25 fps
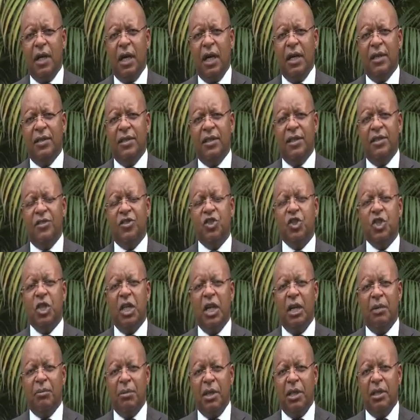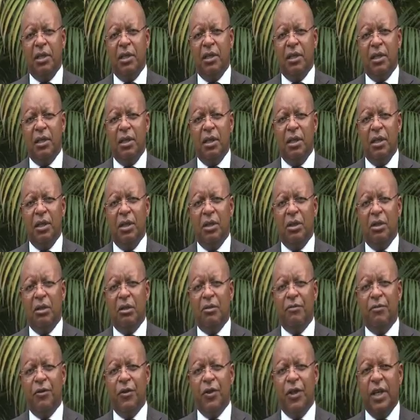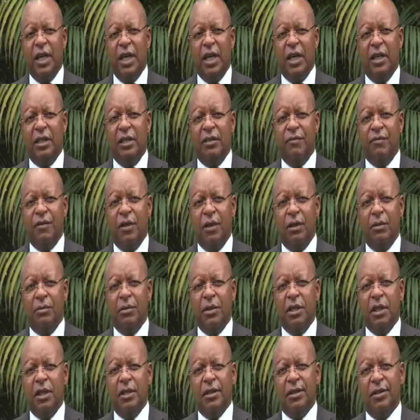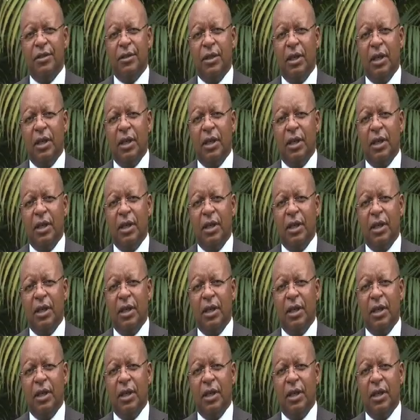as his chairman of their Development uh,